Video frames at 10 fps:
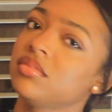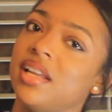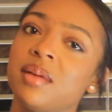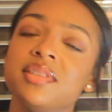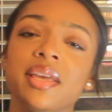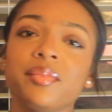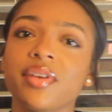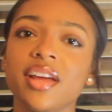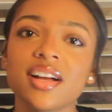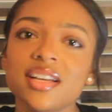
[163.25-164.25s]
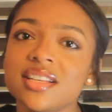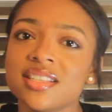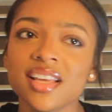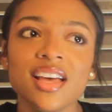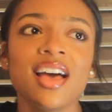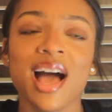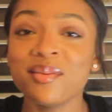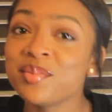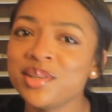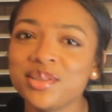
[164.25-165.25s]
And I'm saying brand because I
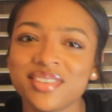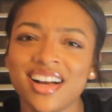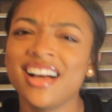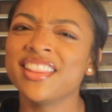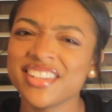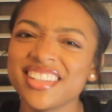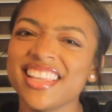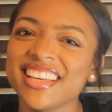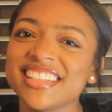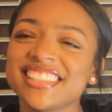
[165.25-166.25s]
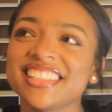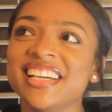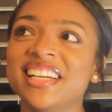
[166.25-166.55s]
will be doing other things.